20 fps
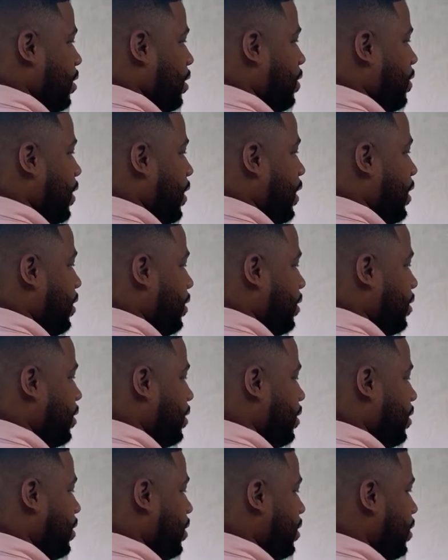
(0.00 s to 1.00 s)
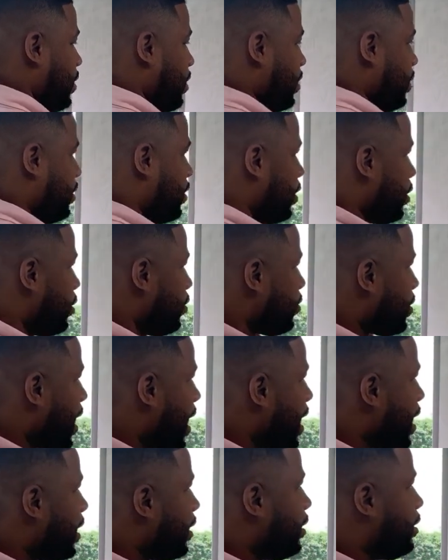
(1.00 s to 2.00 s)
All right. So you
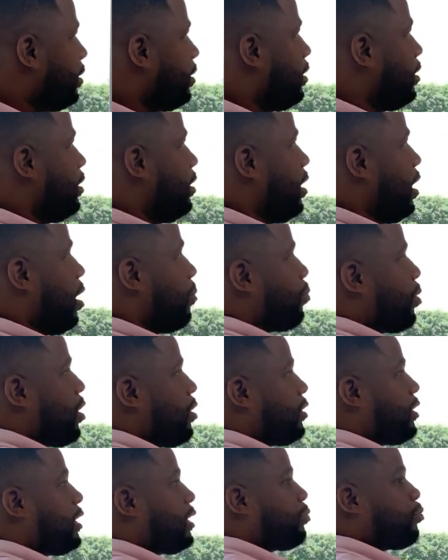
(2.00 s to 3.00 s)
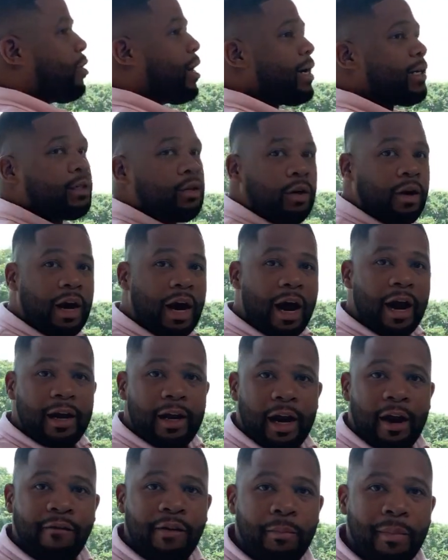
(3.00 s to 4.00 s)
got a purchase price. So all right,
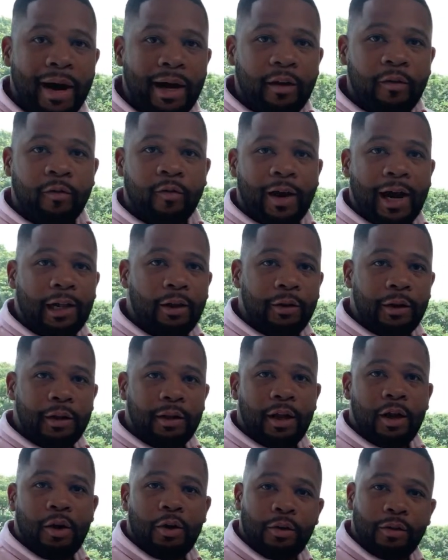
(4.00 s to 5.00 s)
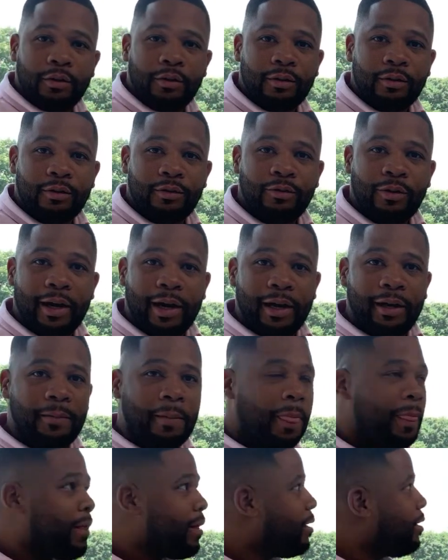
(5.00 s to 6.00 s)
everybody following along, right?
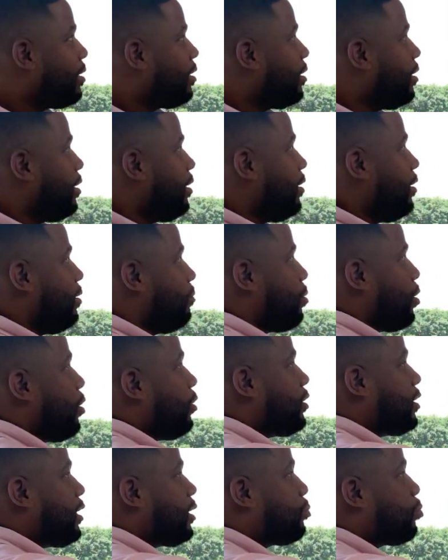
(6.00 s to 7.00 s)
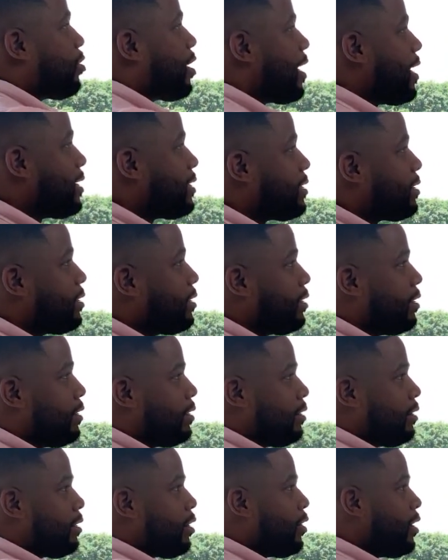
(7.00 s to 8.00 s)
Purchase price
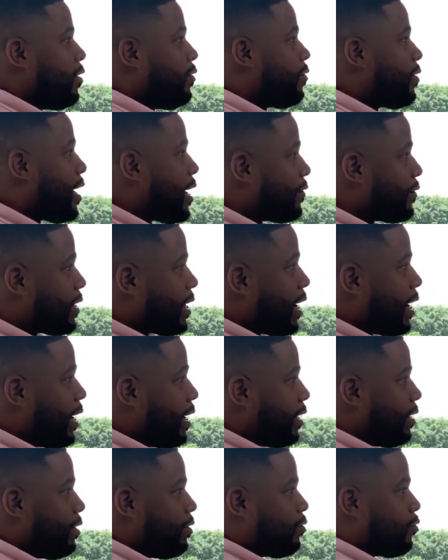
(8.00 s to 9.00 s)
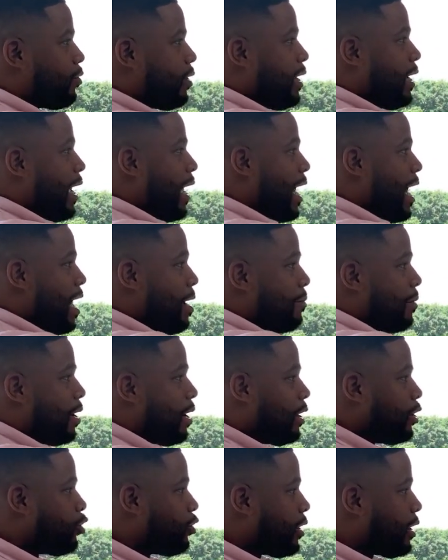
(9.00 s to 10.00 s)
35k, rehab
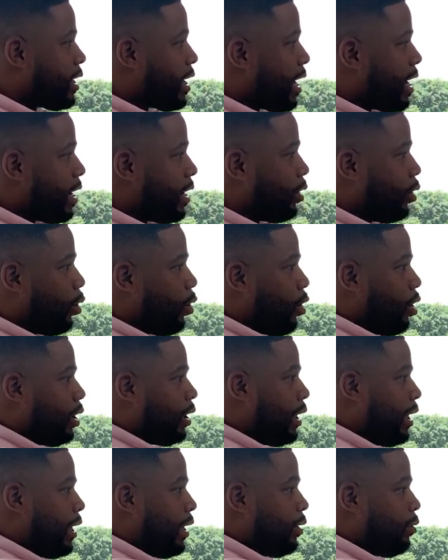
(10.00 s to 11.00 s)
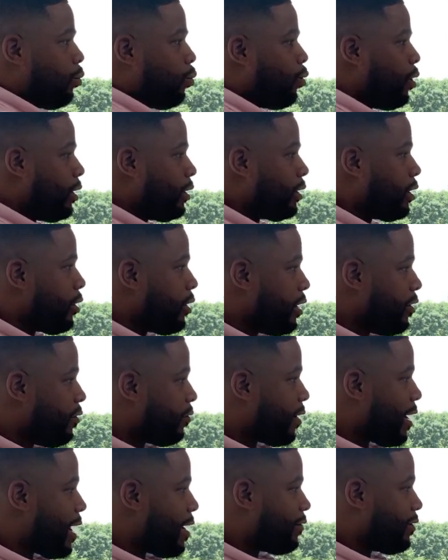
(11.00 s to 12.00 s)
100k, all in
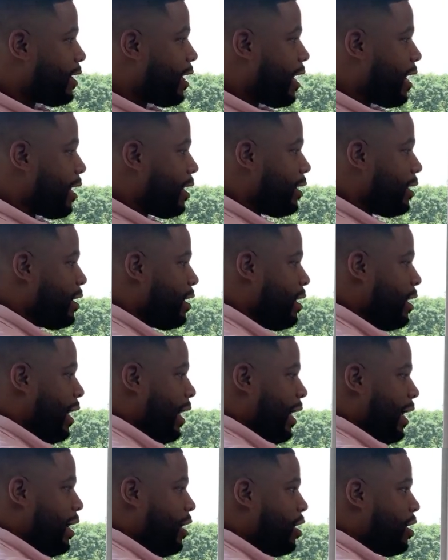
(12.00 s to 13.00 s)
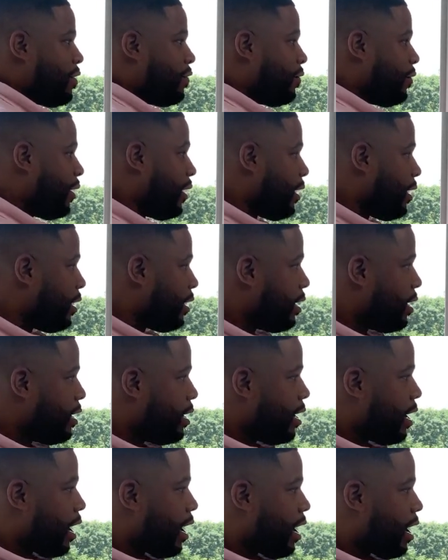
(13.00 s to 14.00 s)
135k, ARV
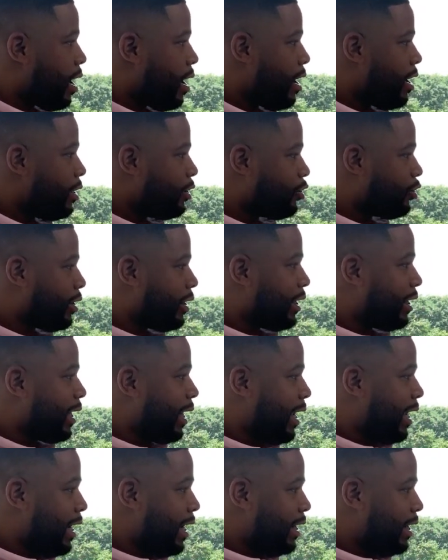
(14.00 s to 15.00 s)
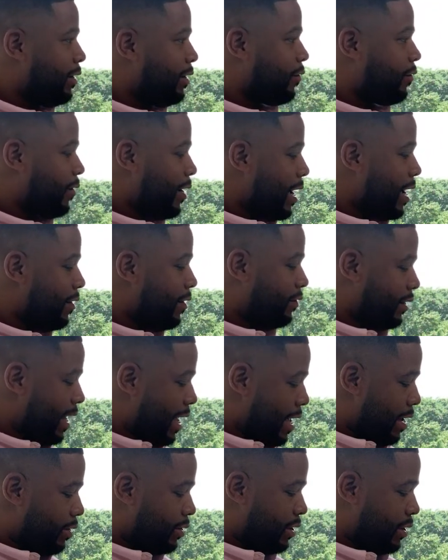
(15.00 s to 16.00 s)

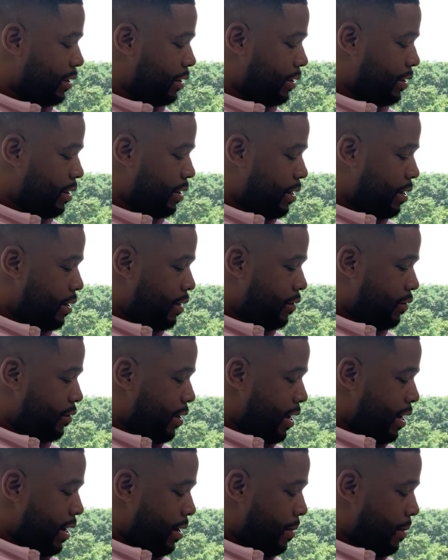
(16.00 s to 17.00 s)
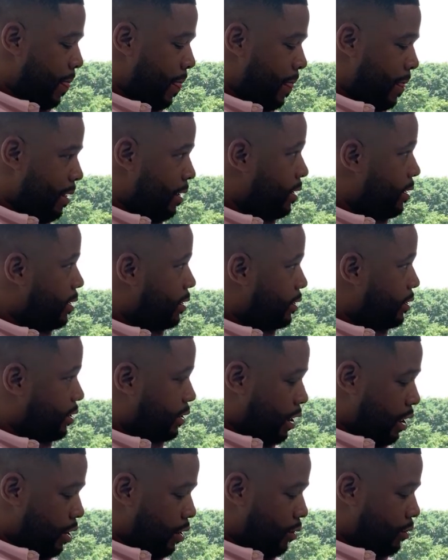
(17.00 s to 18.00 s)
185,000, right?
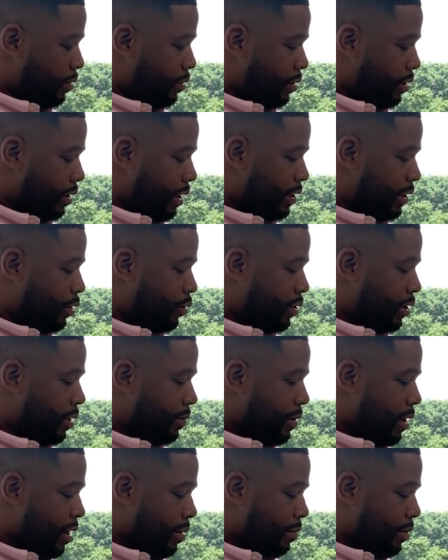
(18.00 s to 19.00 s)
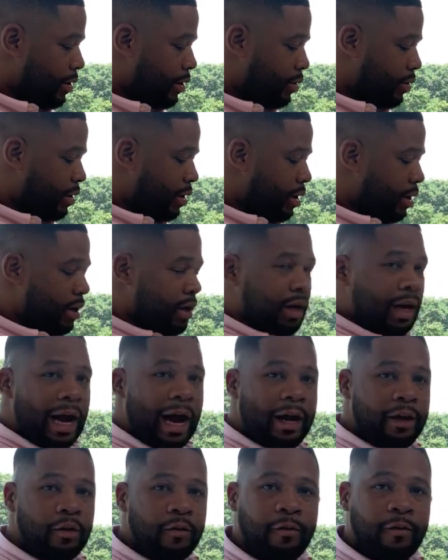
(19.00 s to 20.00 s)
So let's do some numbers.
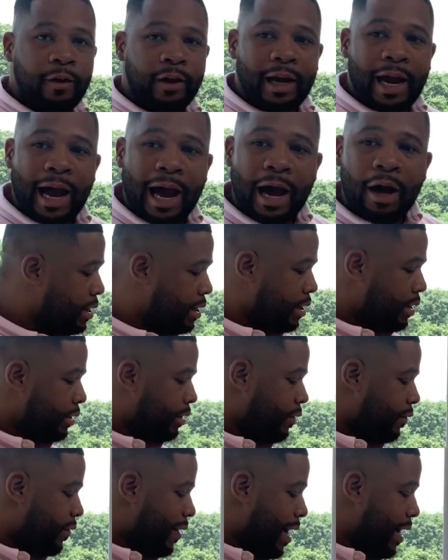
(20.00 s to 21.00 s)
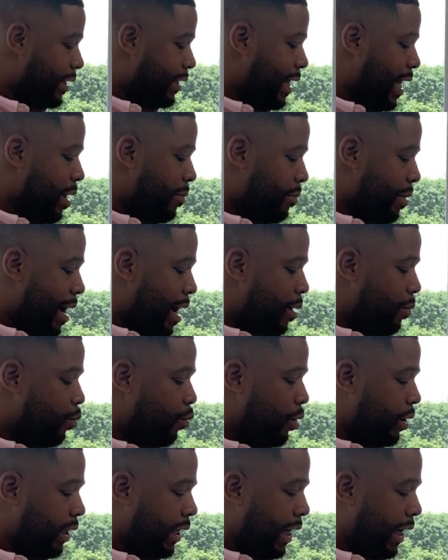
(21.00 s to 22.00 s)
How you figure out? Divide that by
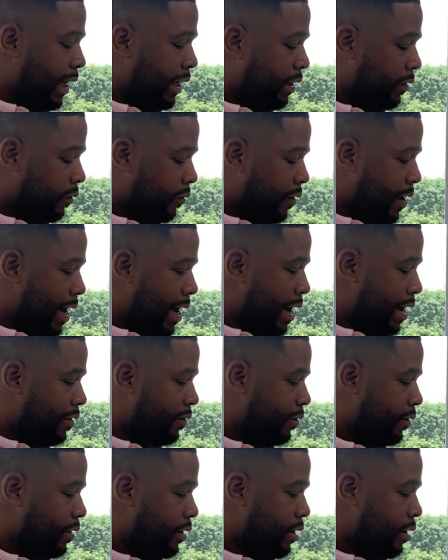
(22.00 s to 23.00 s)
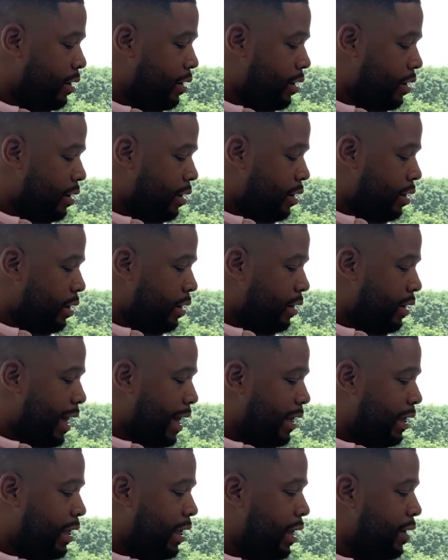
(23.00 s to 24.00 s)
185.
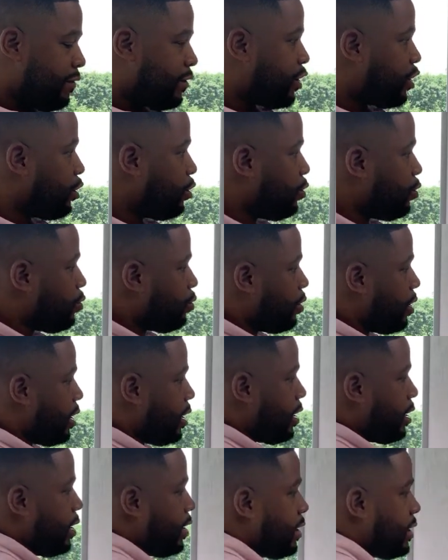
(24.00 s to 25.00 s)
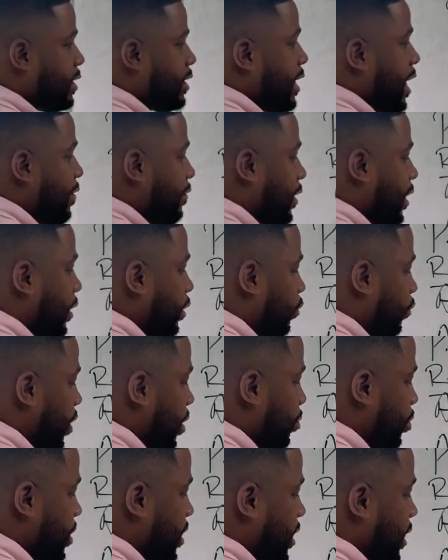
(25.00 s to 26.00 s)
That gives you
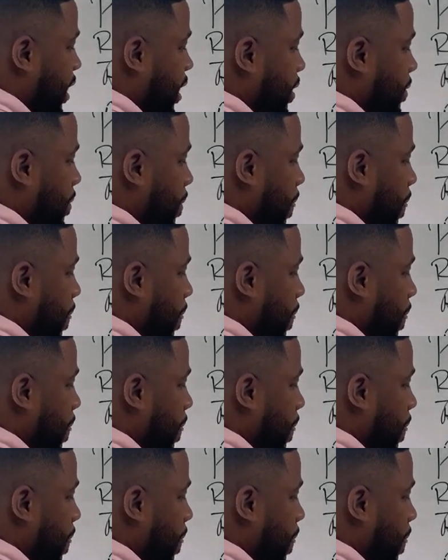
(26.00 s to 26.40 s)
73%.